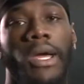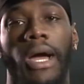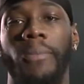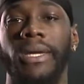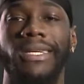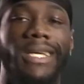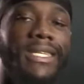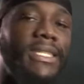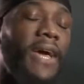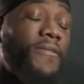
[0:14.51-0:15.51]
I mean,
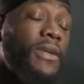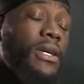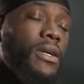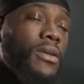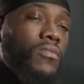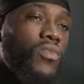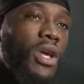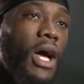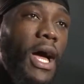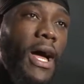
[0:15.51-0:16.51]
it's definitely
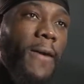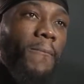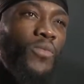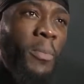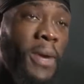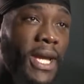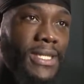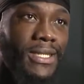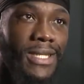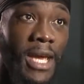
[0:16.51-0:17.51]
the
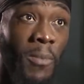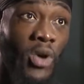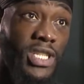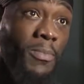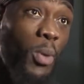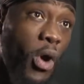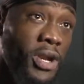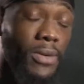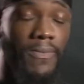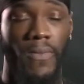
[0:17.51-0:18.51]
biggest and most
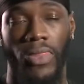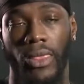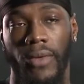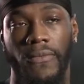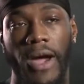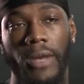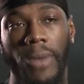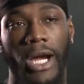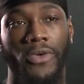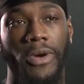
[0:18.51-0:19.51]
important fight of
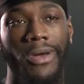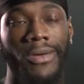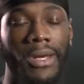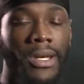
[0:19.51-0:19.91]
my career.